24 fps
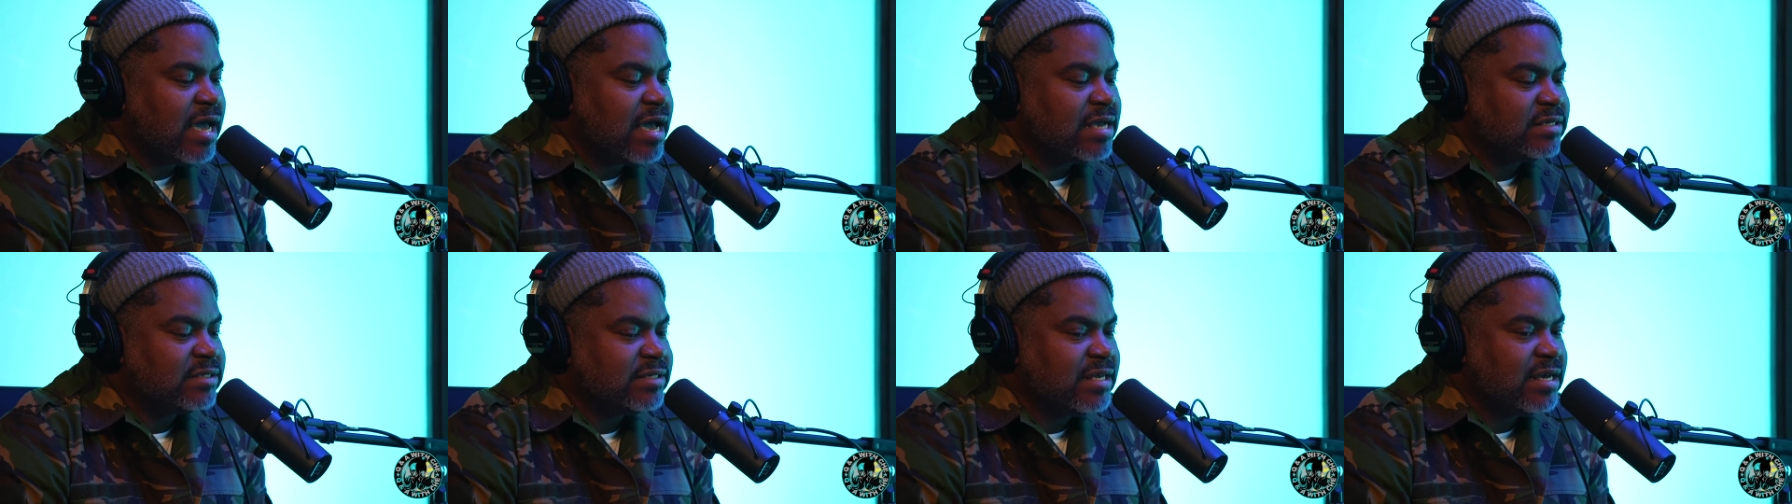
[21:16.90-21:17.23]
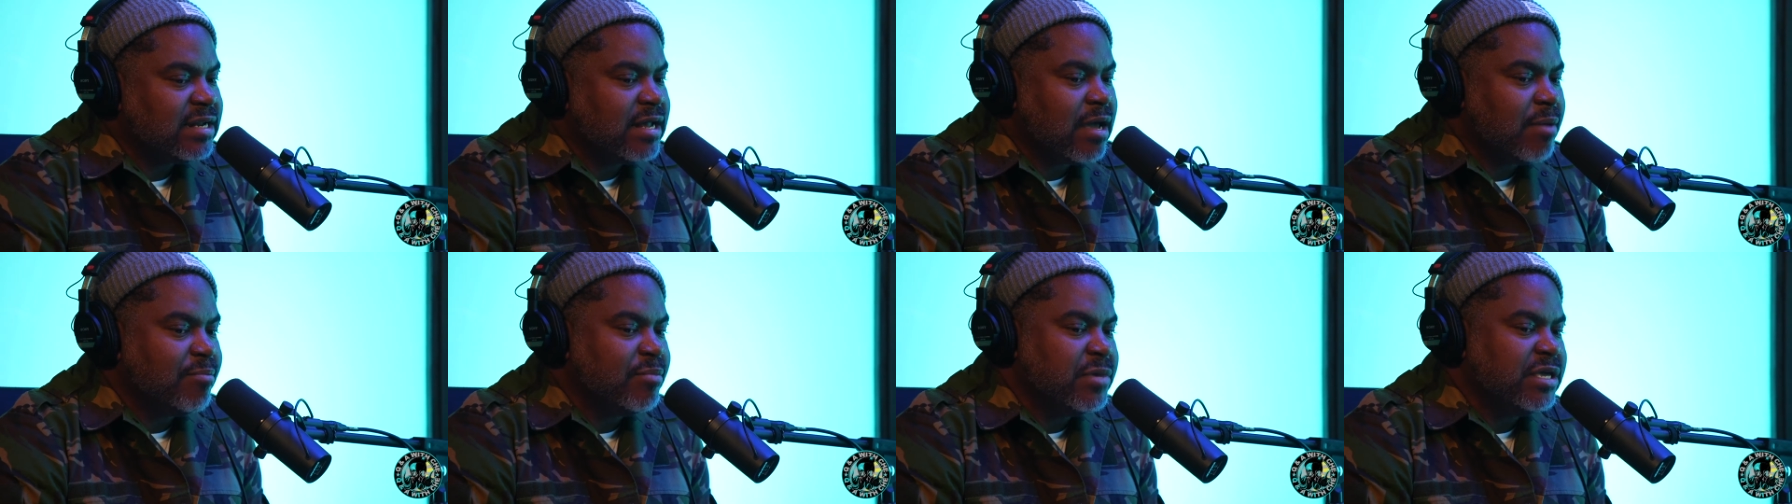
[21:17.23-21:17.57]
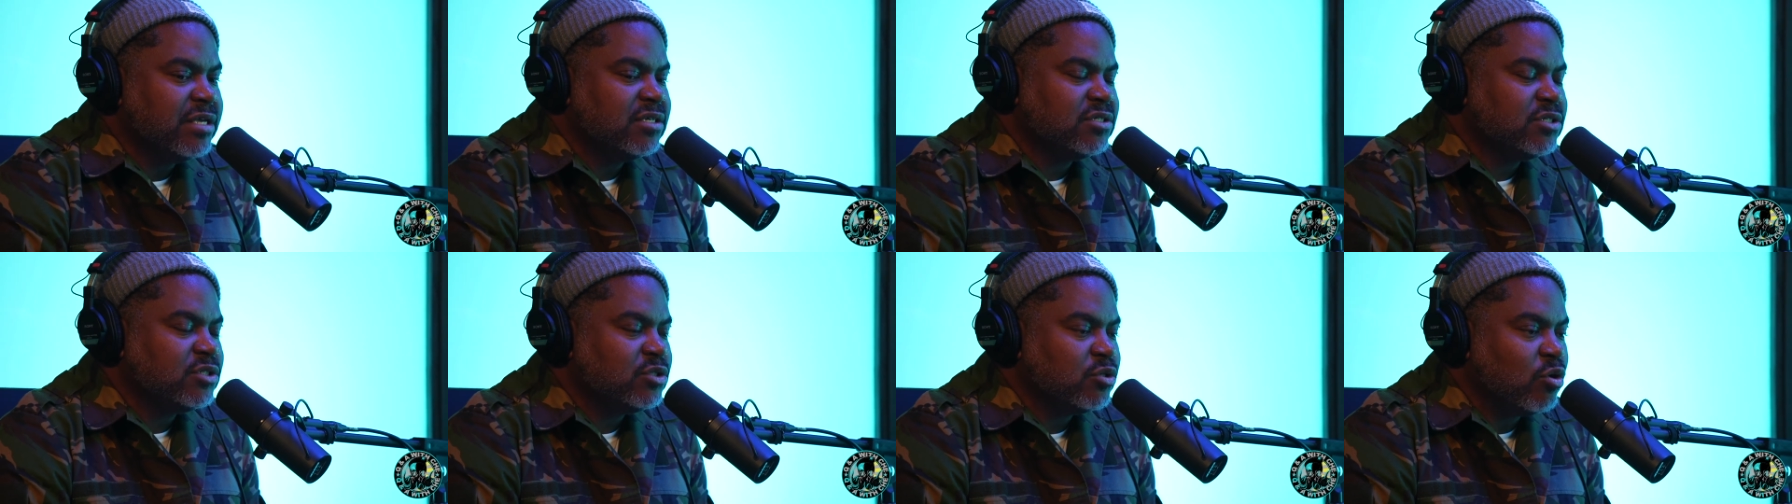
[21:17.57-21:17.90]
asked that, I
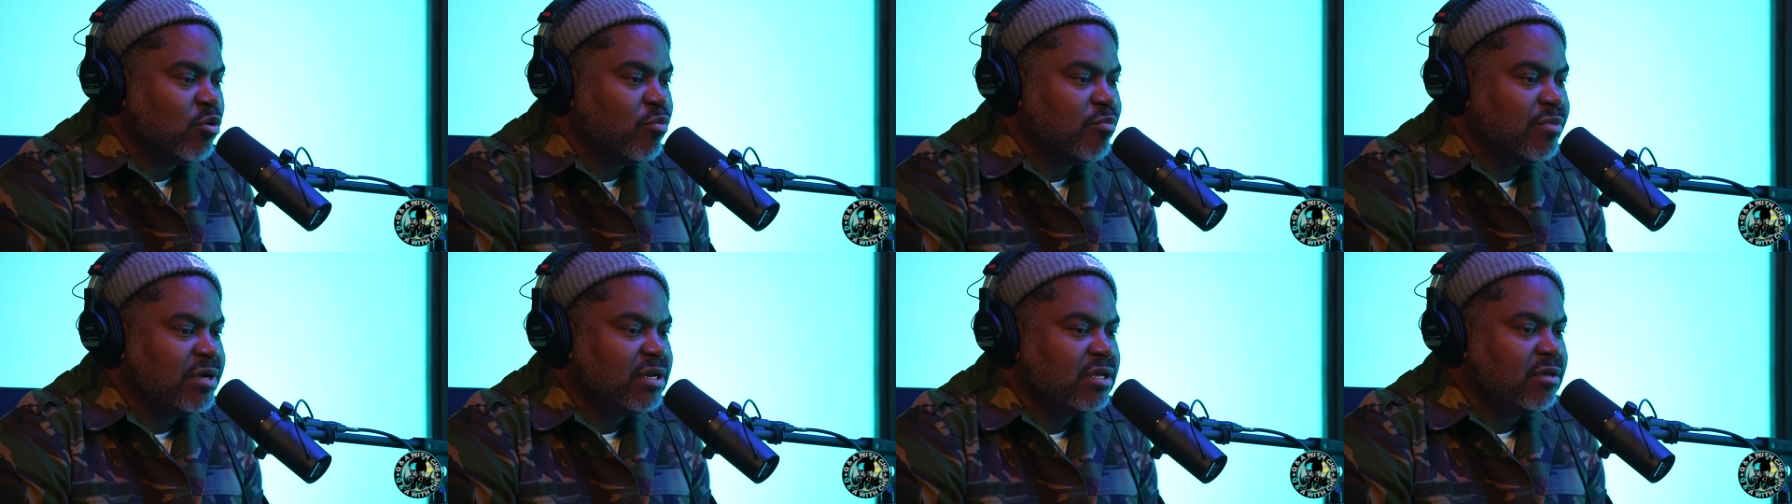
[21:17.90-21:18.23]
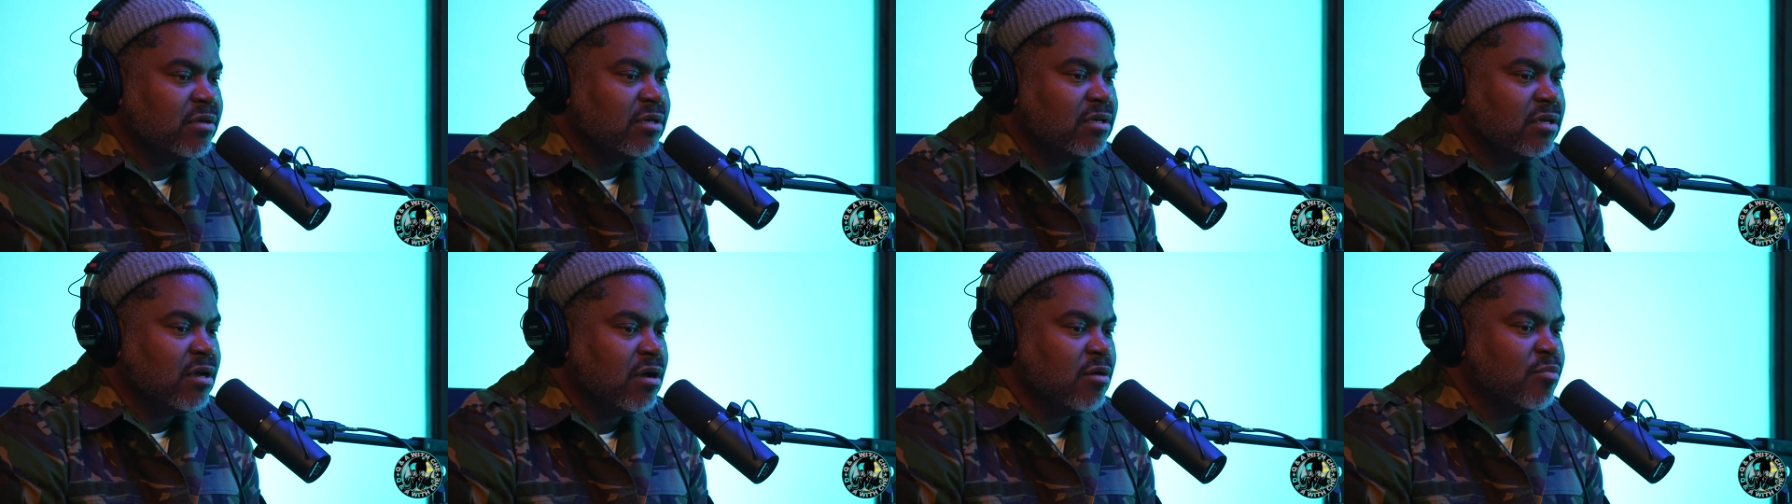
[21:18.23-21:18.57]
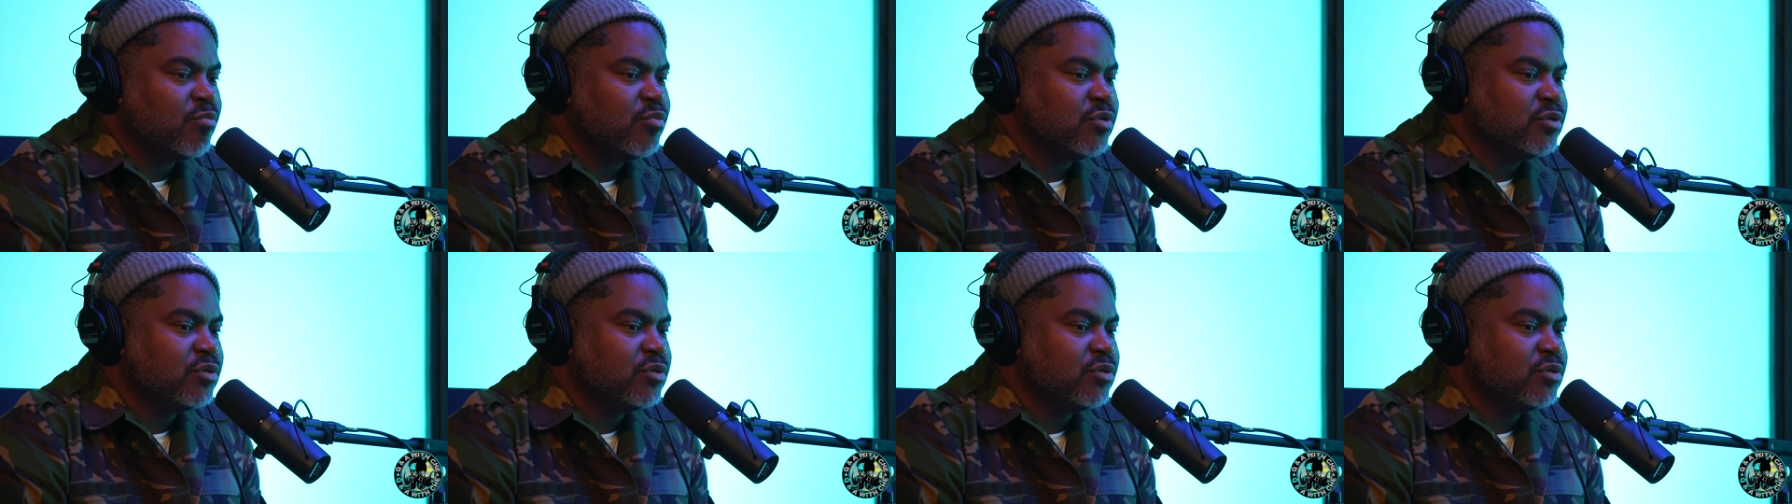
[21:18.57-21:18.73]
meet so many young